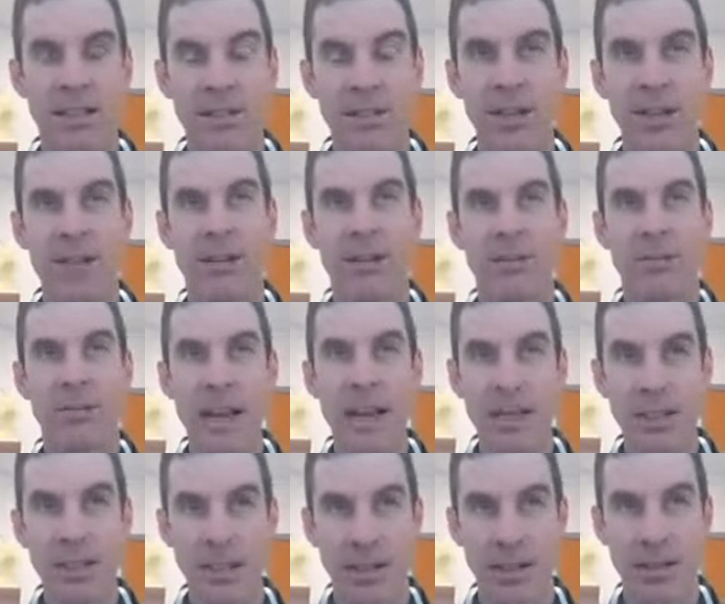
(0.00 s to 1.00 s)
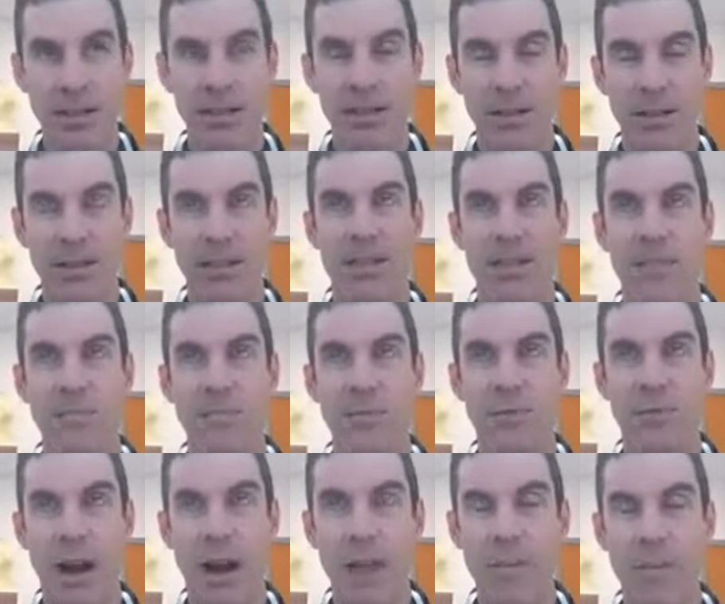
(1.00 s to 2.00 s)
degeneration is the
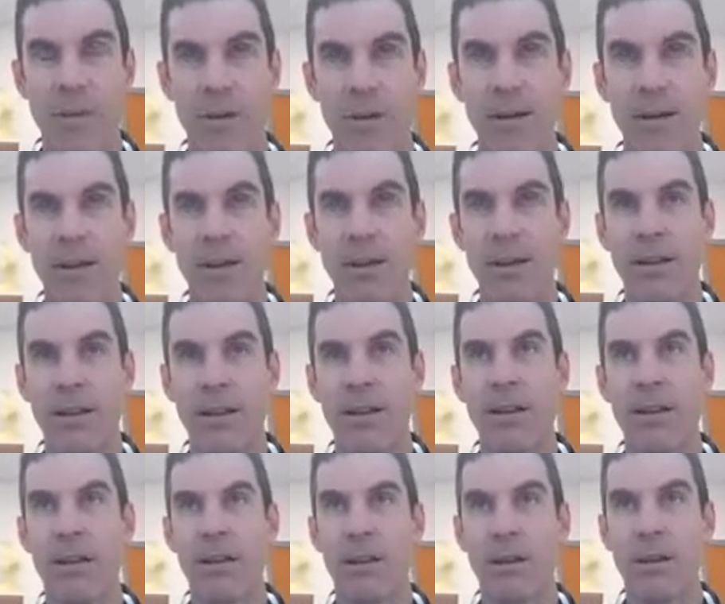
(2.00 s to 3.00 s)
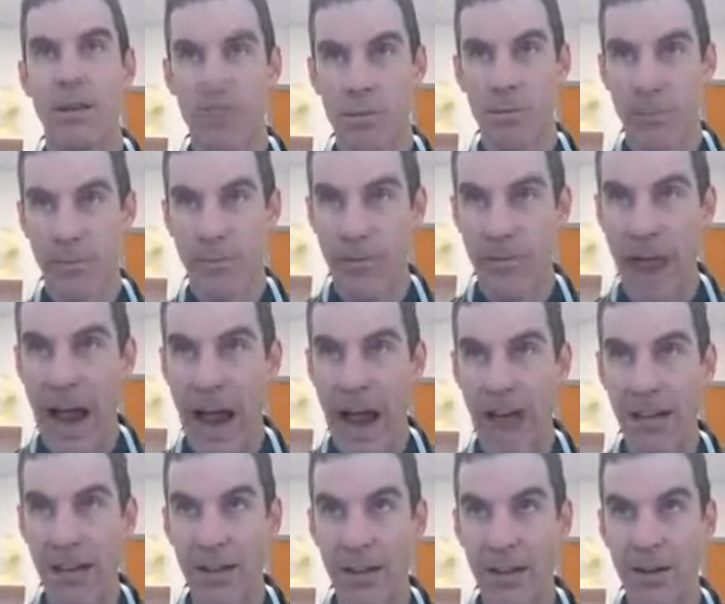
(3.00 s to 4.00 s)
primary
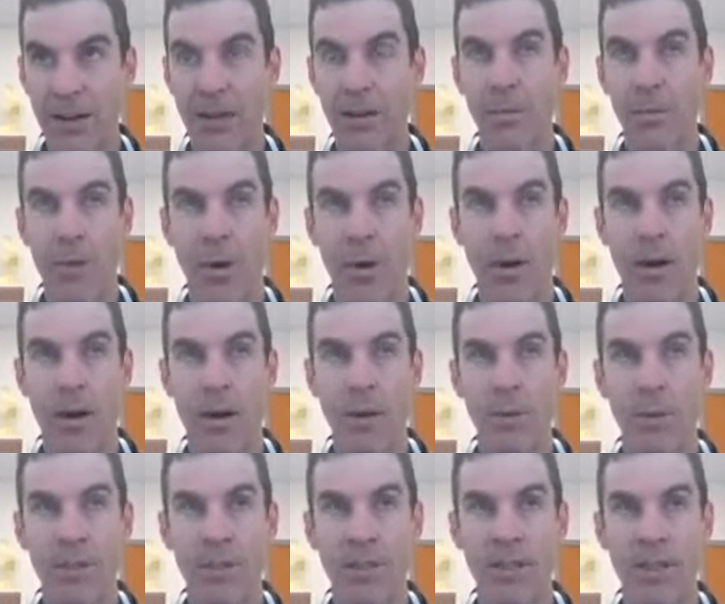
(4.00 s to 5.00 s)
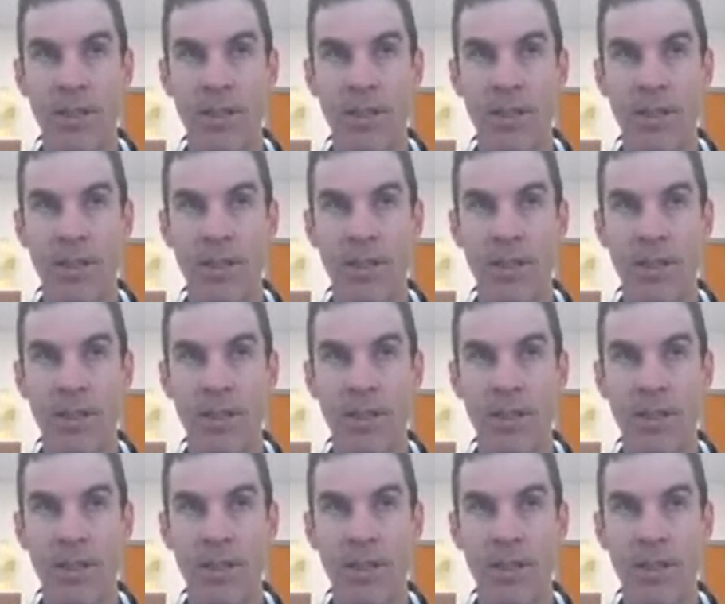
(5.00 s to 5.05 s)
factor upon which